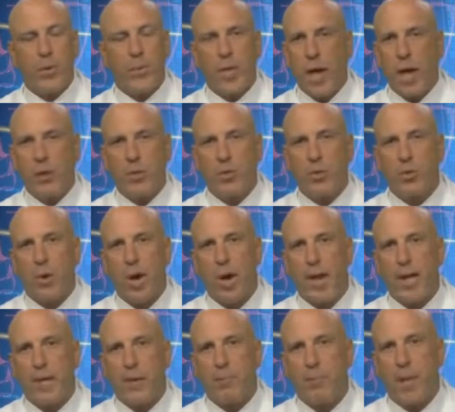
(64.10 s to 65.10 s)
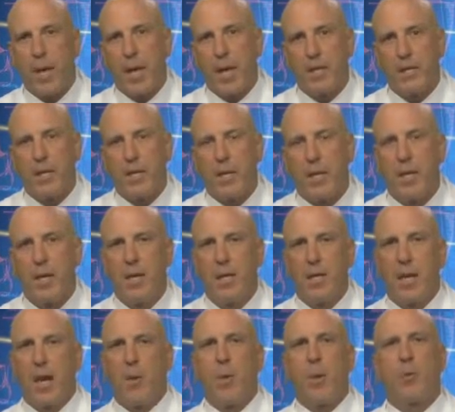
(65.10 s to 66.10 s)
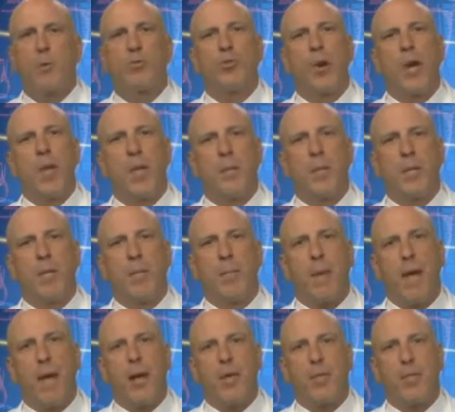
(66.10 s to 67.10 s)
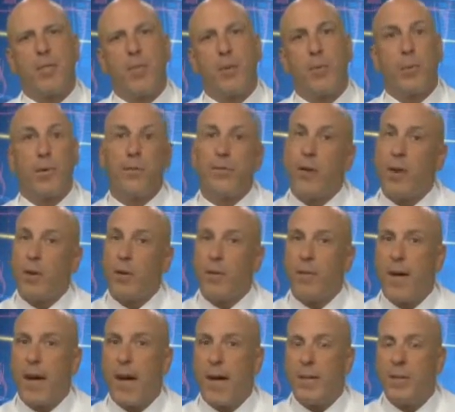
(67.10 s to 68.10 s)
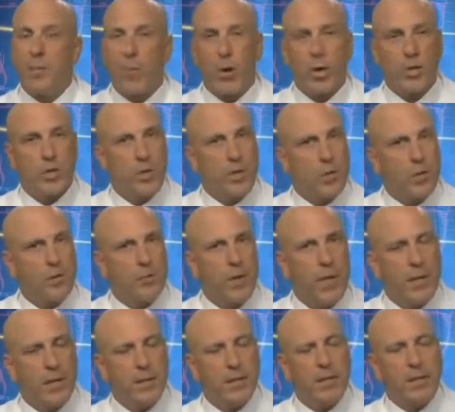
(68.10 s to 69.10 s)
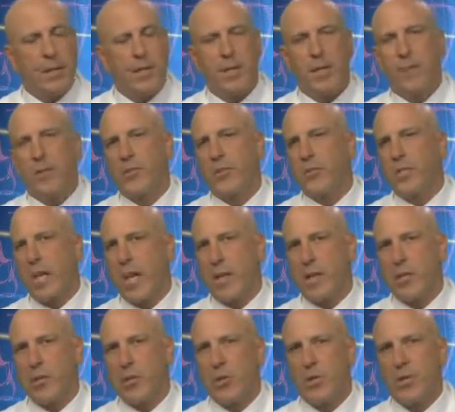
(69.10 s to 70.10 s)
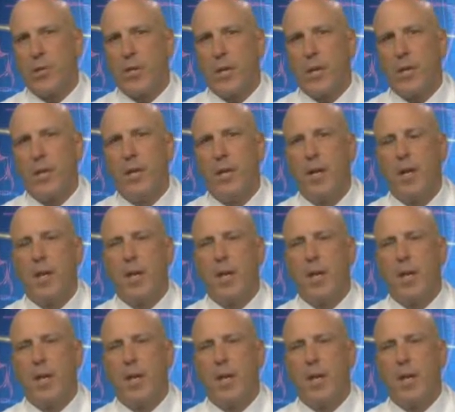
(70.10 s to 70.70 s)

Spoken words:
without try-in paste. And we would try them in the mouth and we'd verify the marginal fit and the aesthetics look good.